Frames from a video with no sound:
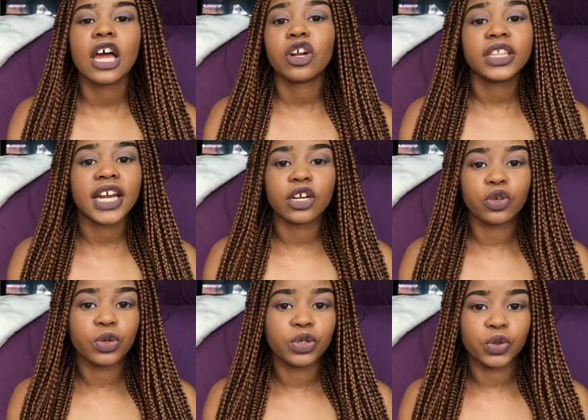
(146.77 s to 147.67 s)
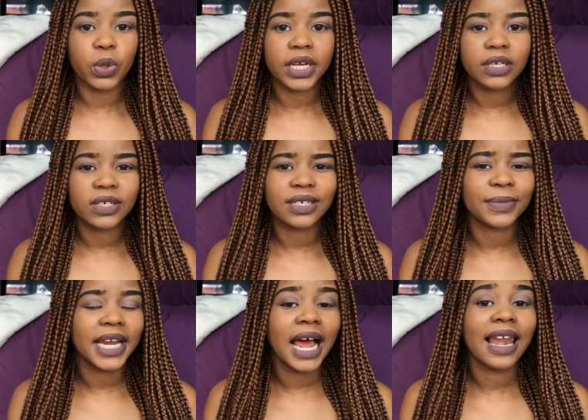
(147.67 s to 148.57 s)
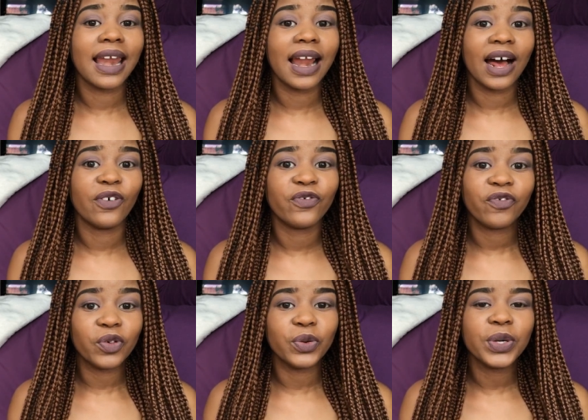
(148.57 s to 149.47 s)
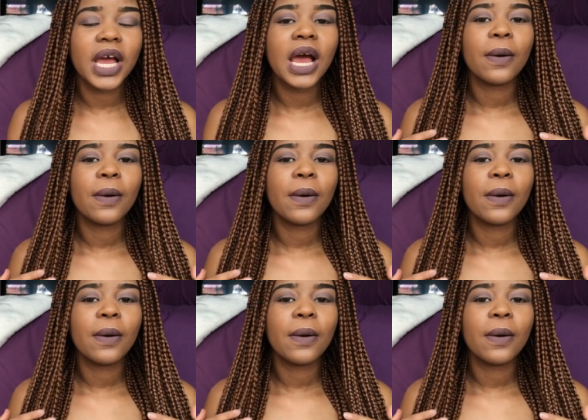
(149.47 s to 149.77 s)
And not that I don't enjoy it because I mean I love food,